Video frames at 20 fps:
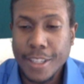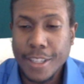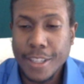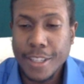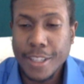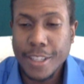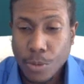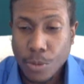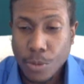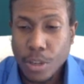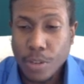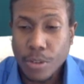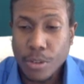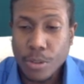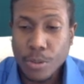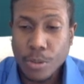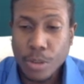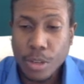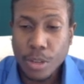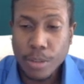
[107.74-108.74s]
we have to
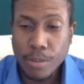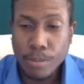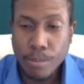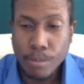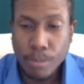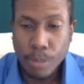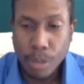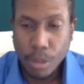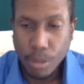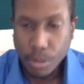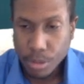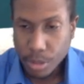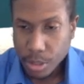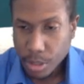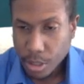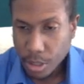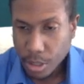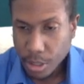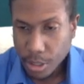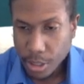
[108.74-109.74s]
wait months
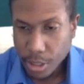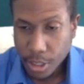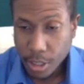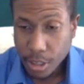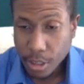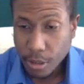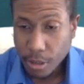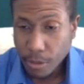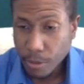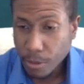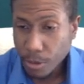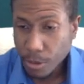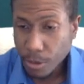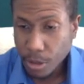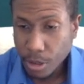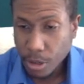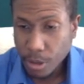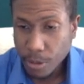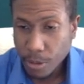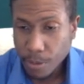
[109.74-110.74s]
on end for
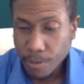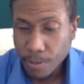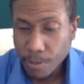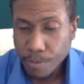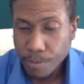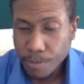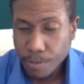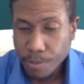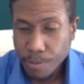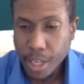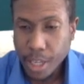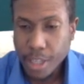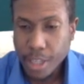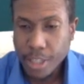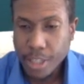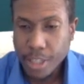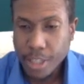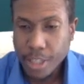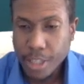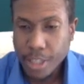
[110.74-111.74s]
our page
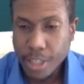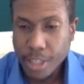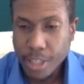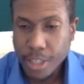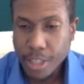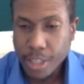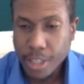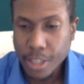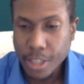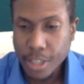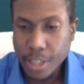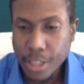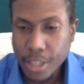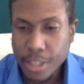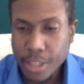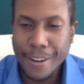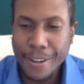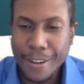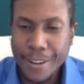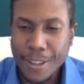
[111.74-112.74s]
to go up
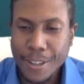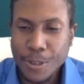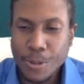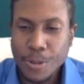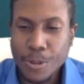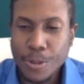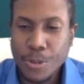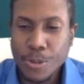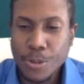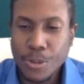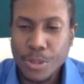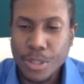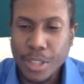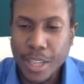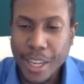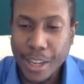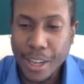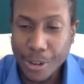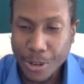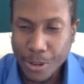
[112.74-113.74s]
higher in Google's
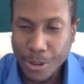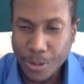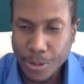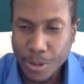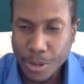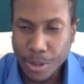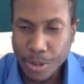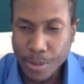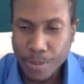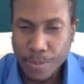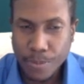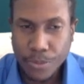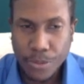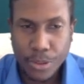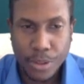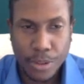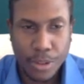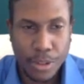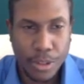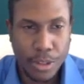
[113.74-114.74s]
algorithm
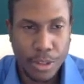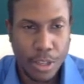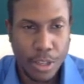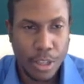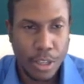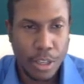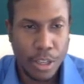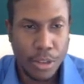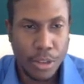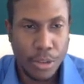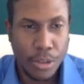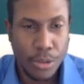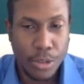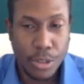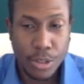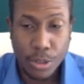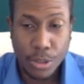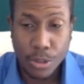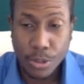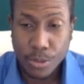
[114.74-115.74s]
and their
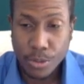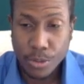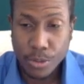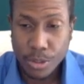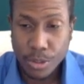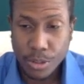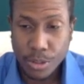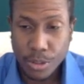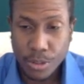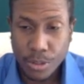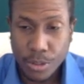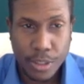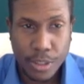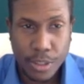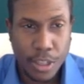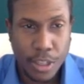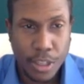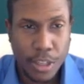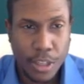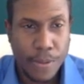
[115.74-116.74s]
search results.
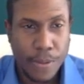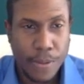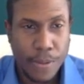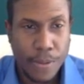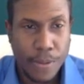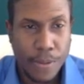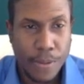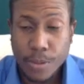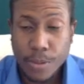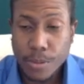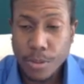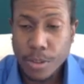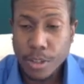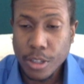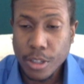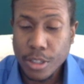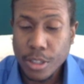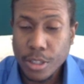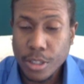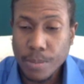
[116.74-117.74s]
This will
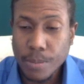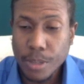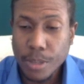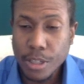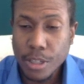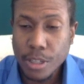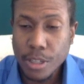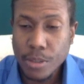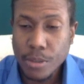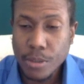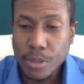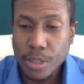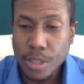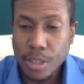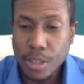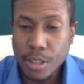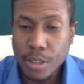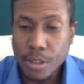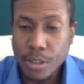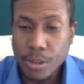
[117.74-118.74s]
actually make you
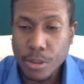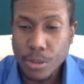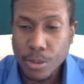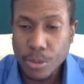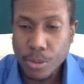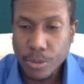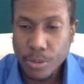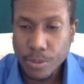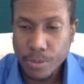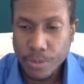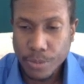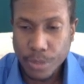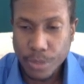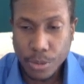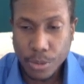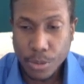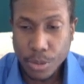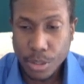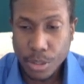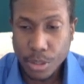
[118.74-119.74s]
get your
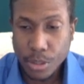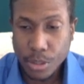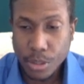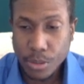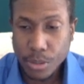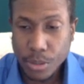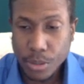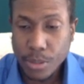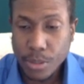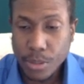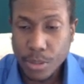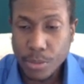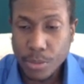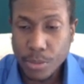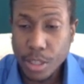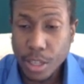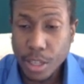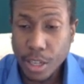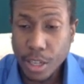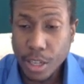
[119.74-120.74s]
results ranked
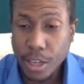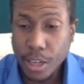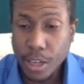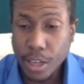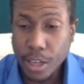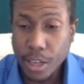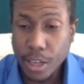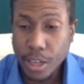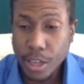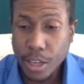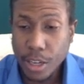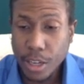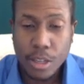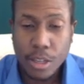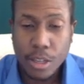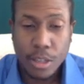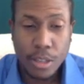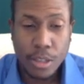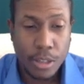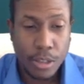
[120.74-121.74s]
higher
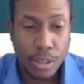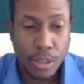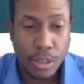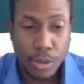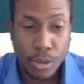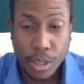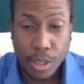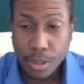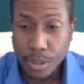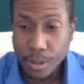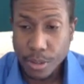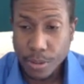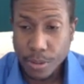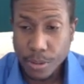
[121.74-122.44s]
quickly.